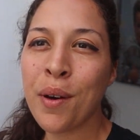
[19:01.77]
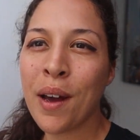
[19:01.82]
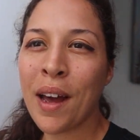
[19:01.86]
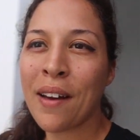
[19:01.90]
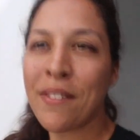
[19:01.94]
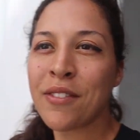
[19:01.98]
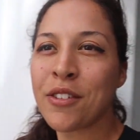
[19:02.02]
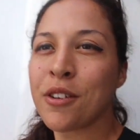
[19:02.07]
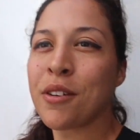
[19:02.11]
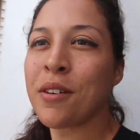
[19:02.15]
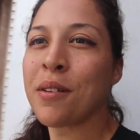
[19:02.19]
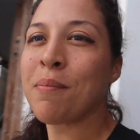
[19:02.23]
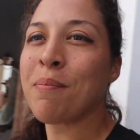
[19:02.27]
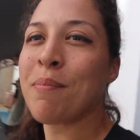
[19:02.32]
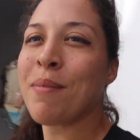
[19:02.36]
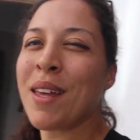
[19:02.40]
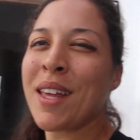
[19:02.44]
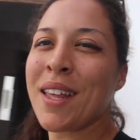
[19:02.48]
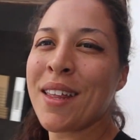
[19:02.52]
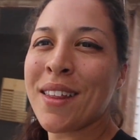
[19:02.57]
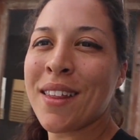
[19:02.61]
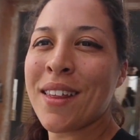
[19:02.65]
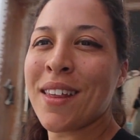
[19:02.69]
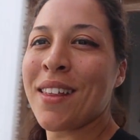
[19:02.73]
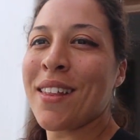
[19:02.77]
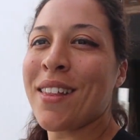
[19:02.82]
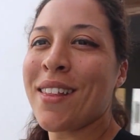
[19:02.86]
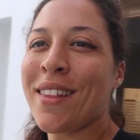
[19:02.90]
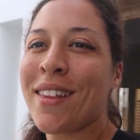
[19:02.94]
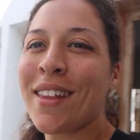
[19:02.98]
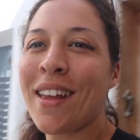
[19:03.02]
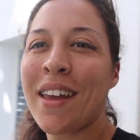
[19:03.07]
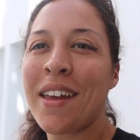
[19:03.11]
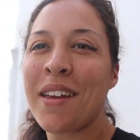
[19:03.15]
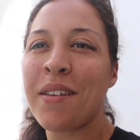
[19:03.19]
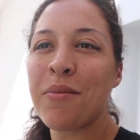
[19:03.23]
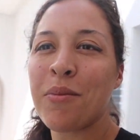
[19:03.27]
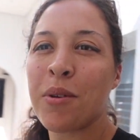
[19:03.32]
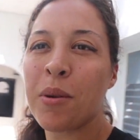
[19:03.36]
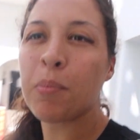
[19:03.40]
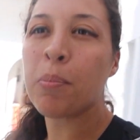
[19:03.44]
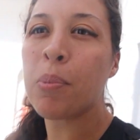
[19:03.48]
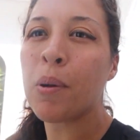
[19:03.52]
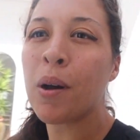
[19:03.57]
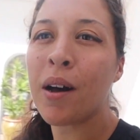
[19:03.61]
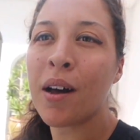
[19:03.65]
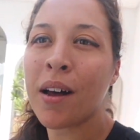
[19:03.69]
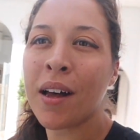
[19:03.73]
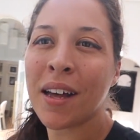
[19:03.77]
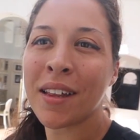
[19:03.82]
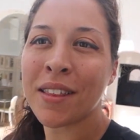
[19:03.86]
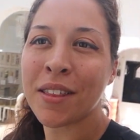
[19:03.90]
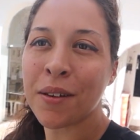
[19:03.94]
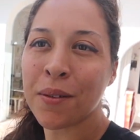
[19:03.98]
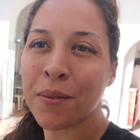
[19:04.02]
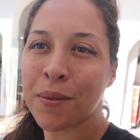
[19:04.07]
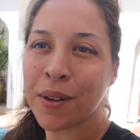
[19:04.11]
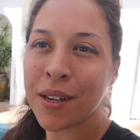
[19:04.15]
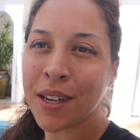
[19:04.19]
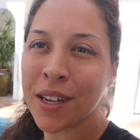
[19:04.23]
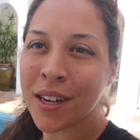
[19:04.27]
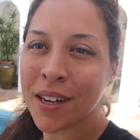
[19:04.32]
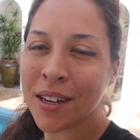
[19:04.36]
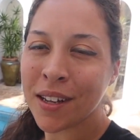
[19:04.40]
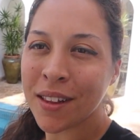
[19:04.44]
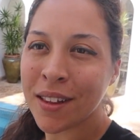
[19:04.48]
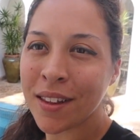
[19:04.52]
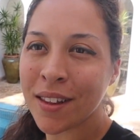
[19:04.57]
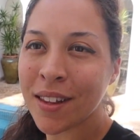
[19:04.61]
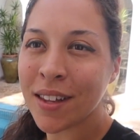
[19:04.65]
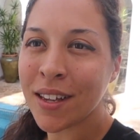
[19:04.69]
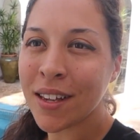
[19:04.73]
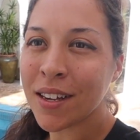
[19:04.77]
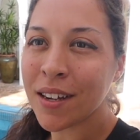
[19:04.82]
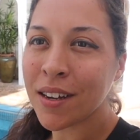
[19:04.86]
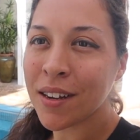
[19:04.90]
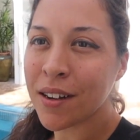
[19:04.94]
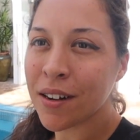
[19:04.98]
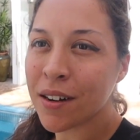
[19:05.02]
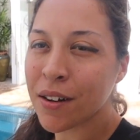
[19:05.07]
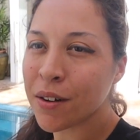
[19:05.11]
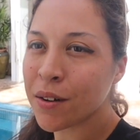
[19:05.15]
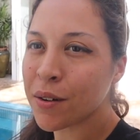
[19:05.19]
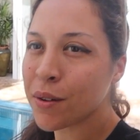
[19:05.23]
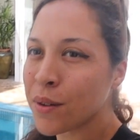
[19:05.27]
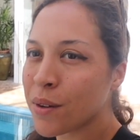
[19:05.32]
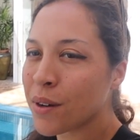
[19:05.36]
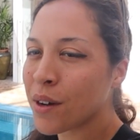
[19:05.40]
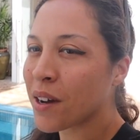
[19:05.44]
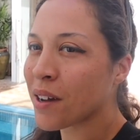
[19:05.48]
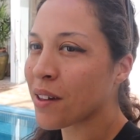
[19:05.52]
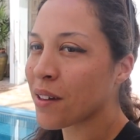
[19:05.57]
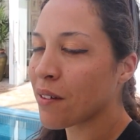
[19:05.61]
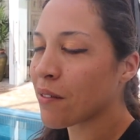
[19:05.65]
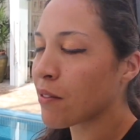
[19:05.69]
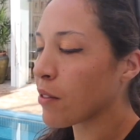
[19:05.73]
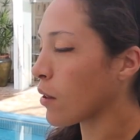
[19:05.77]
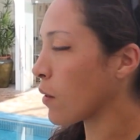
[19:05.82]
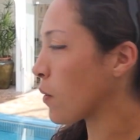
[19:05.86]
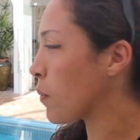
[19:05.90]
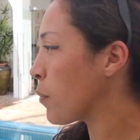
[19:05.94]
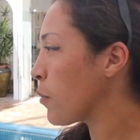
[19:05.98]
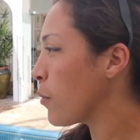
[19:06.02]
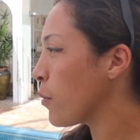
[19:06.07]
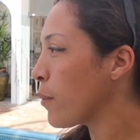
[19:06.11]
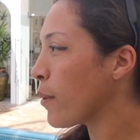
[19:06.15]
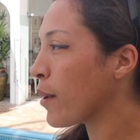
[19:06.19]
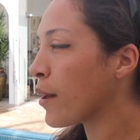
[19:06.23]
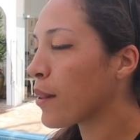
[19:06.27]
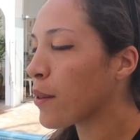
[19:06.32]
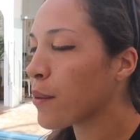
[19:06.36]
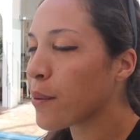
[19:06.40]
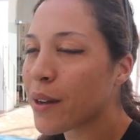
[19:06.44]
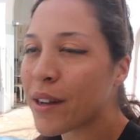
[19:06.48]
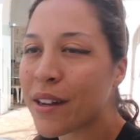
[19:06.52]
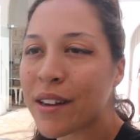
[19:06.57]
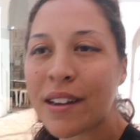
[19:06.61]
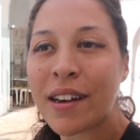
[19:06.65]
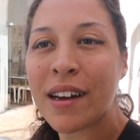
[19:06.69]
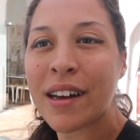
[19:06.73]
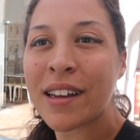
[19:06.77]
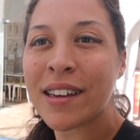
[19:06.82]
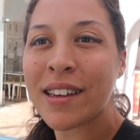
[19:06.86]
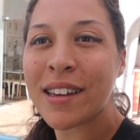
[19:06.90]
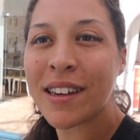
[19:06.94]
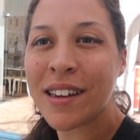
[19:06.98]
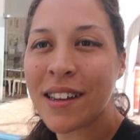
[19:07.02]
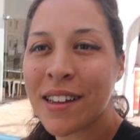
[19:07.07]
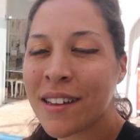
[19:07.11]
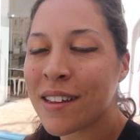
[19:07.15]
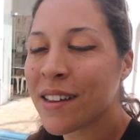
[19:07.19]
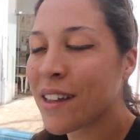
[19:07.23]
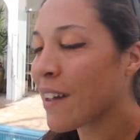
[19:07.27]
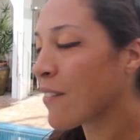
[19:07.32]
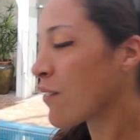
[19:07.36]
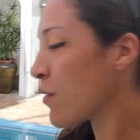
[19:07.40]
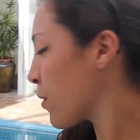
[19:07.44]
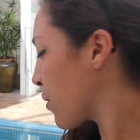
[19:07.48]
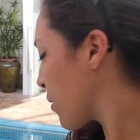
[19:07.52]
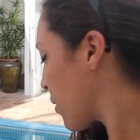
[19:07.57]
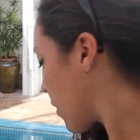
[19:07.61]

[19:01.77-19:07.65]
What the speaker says: after an amazing stay in Rabat at the Riyadh, I love this pool by the way, I didn't have a